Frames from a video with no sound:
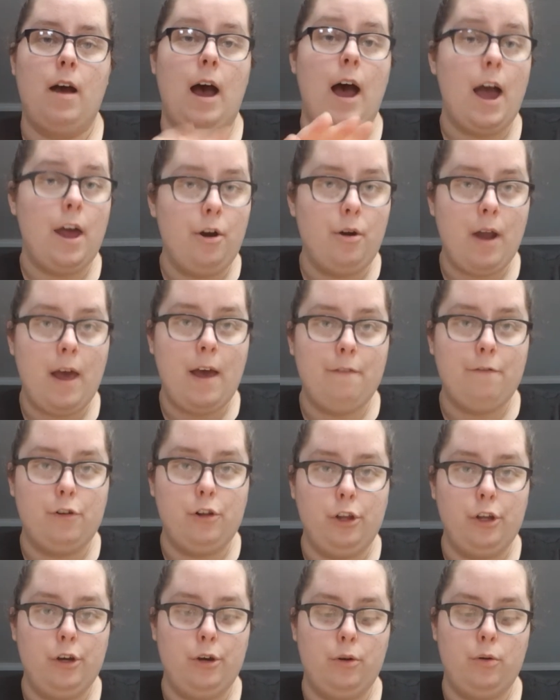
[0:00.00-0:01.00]
I don't have
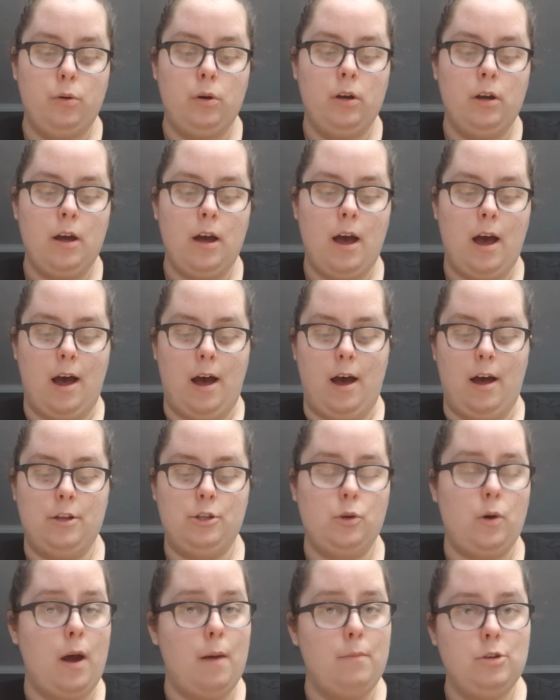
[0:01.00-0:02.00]
glue,
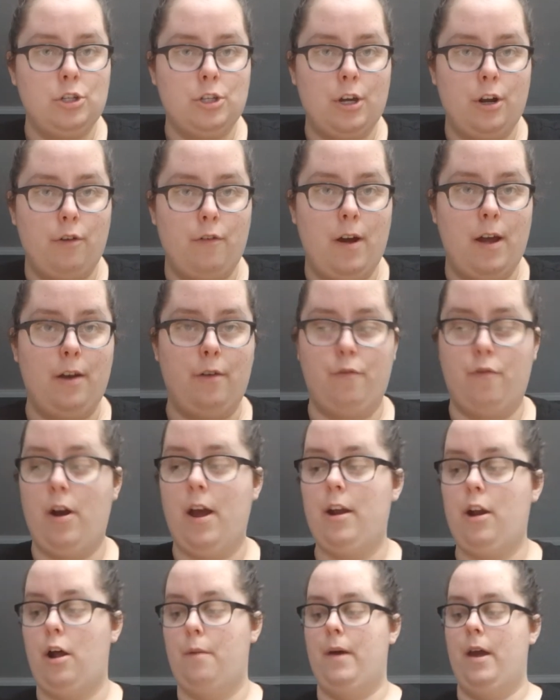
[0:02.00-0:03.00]
so I'm just going to write it
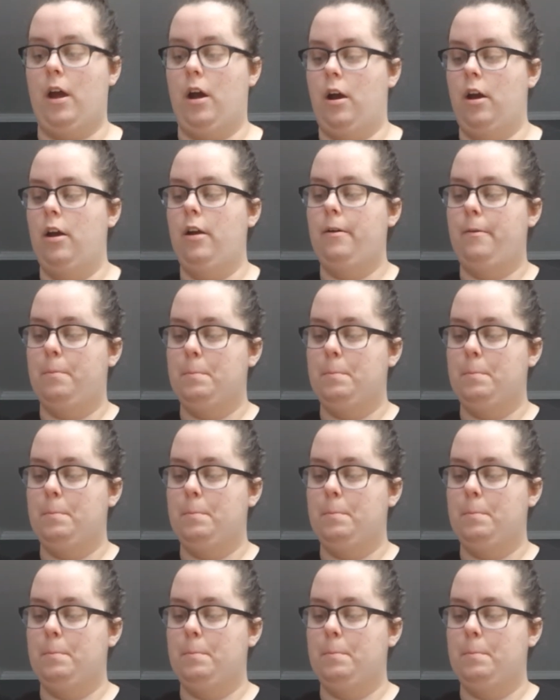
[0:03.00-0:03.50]
right on my heart.